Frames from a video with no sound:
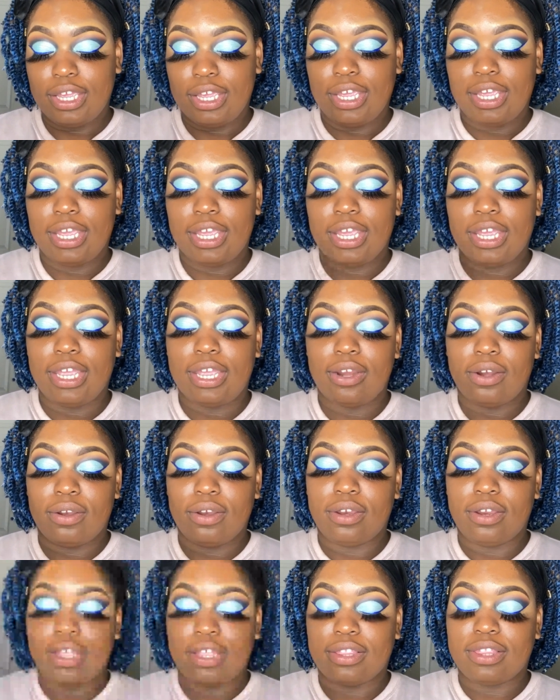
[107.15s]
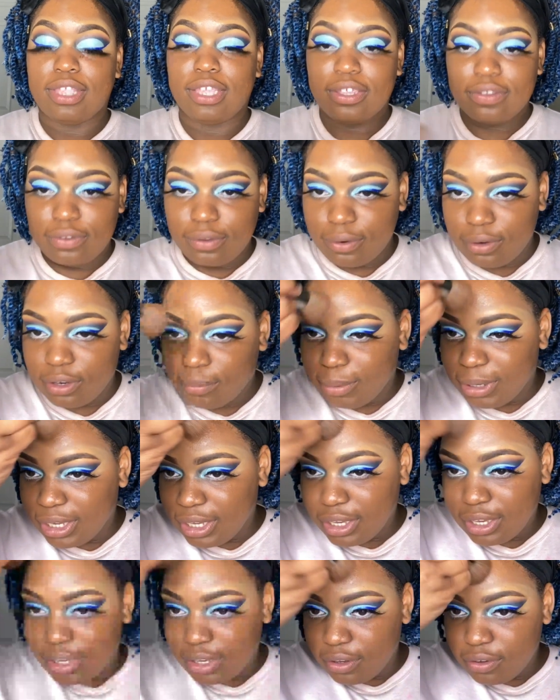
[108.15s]
and I think it's only
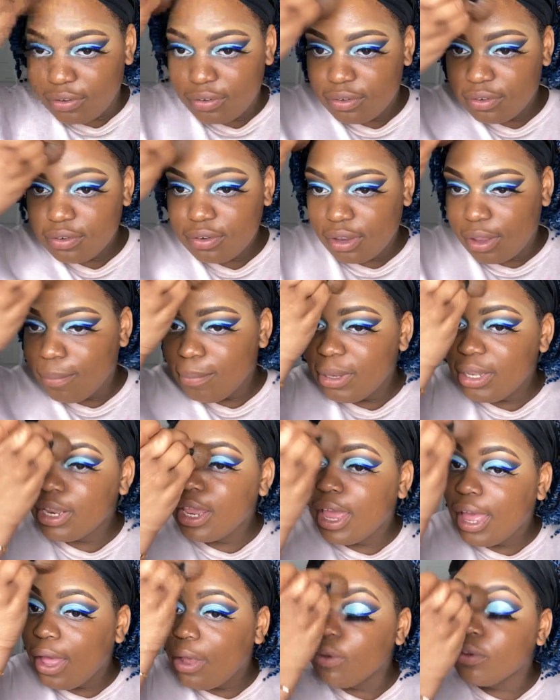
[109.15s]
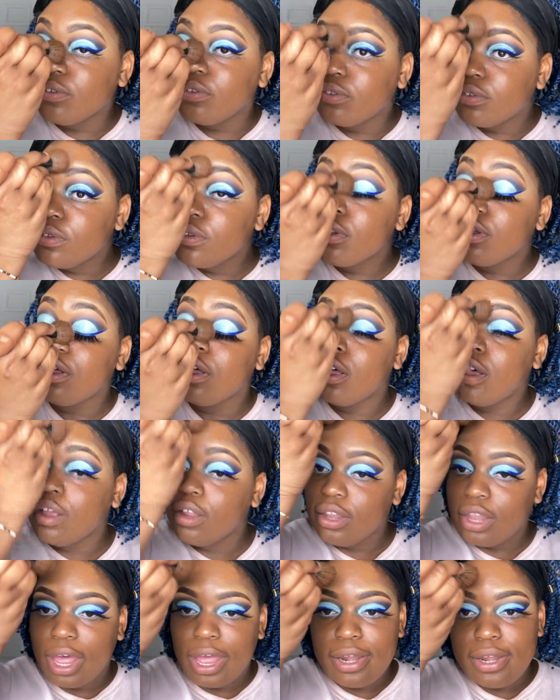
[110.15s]
because I'm in the house a
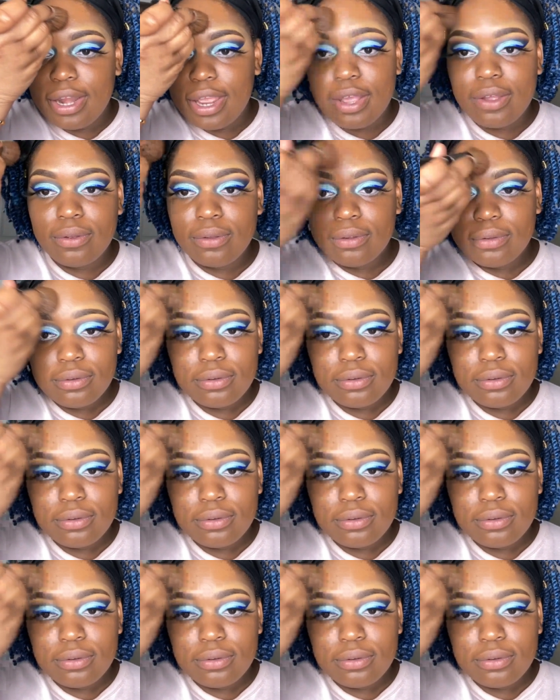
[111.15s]
lot now